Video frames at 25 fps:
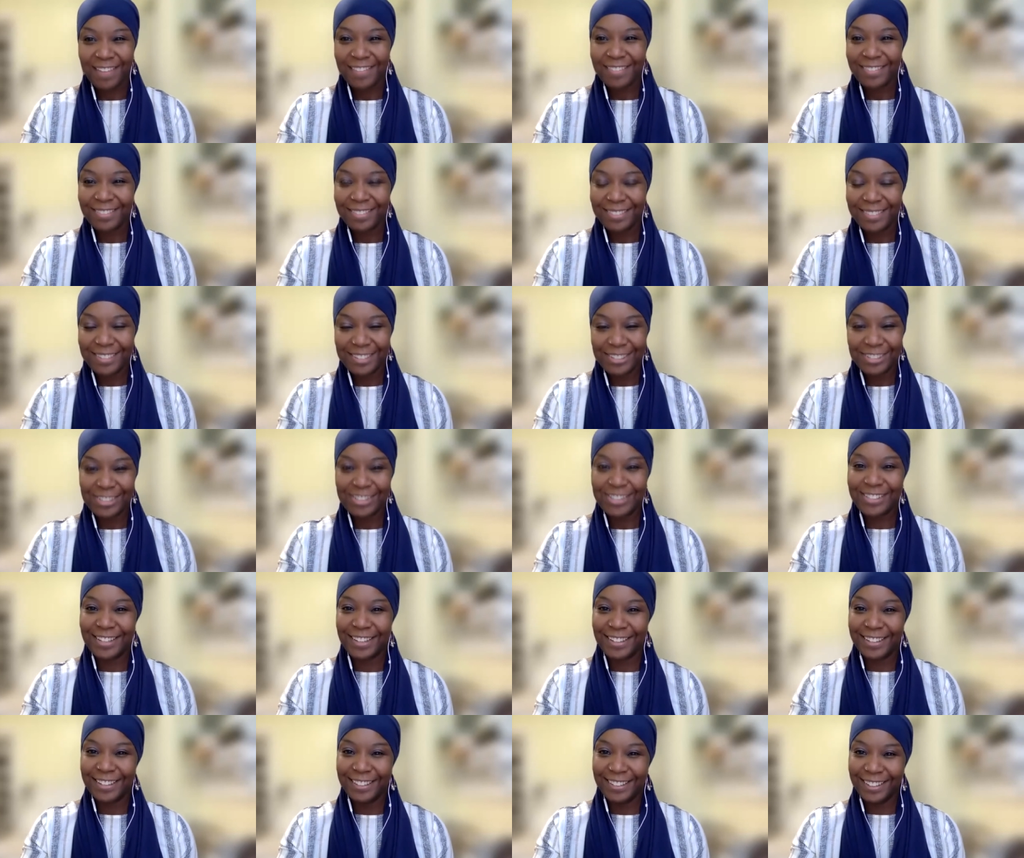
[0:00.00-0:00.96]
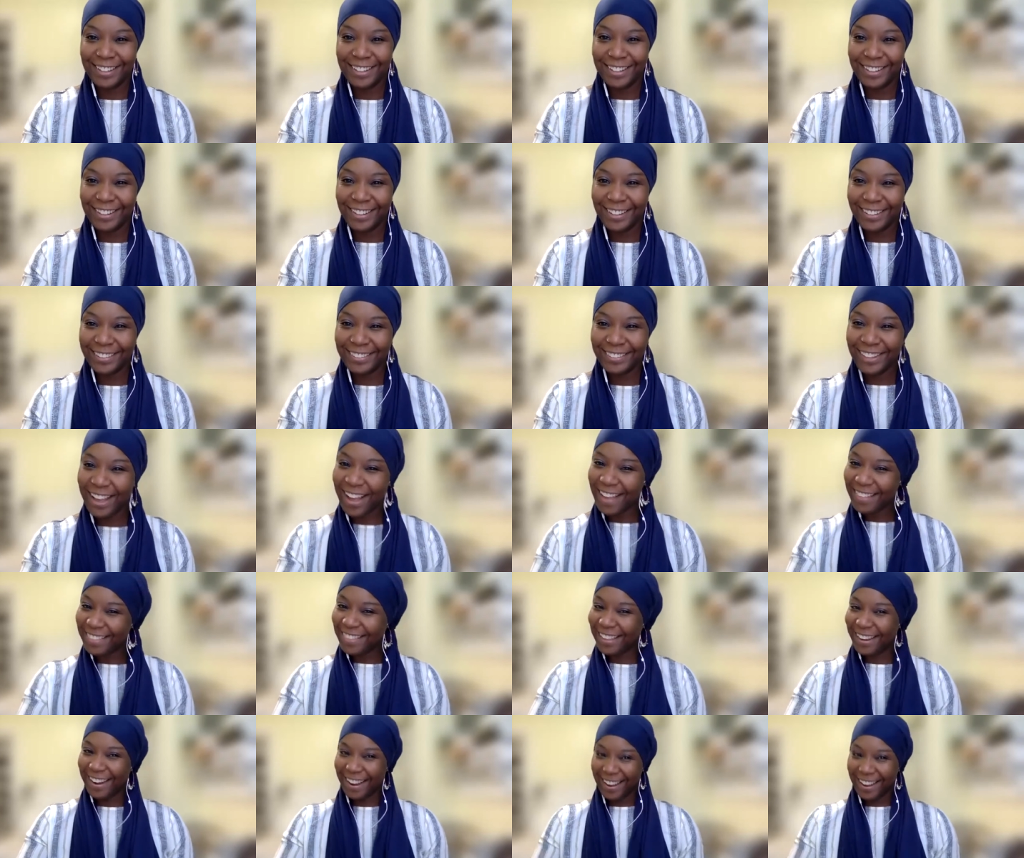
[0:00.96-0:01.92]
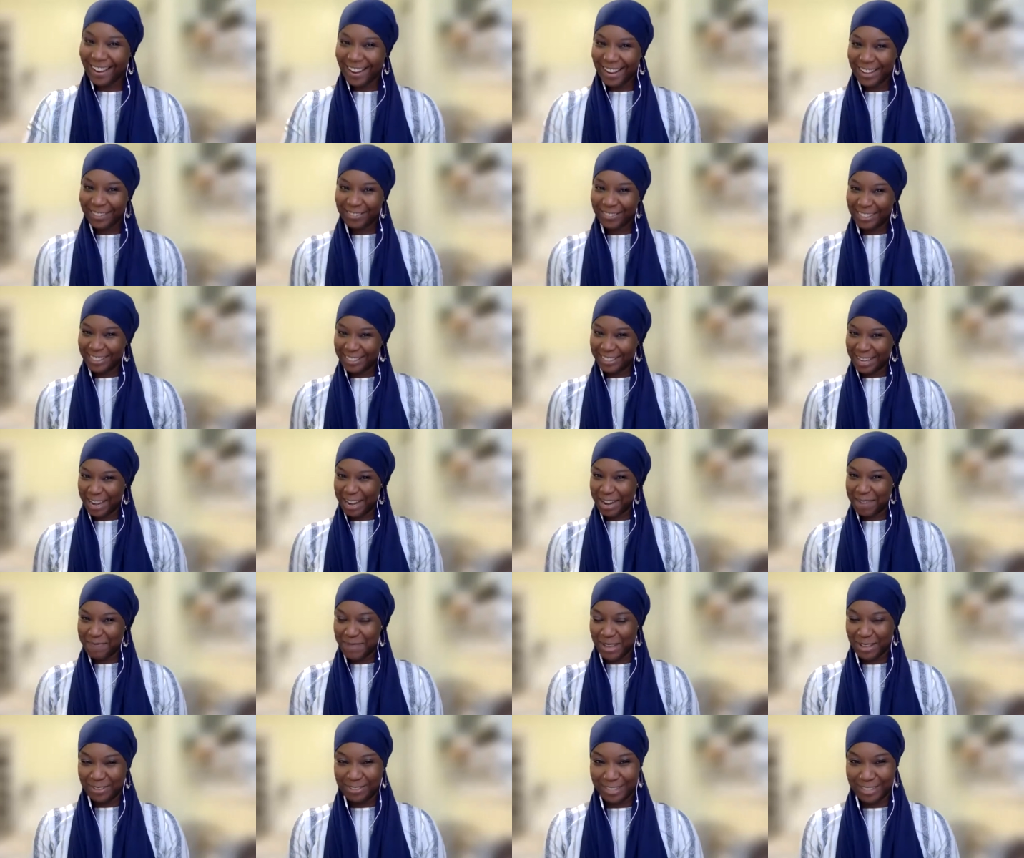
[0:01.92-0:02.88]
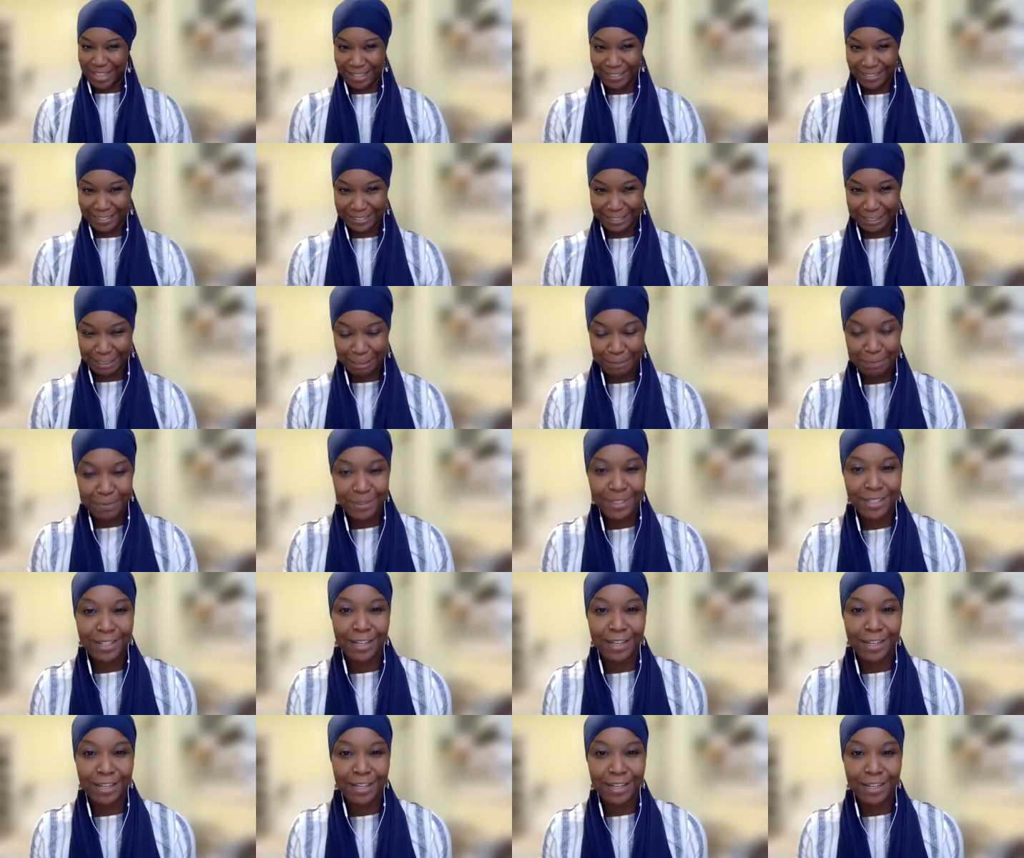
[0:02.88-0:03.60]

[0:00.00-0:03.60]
there's a lot that I have to say about that clip.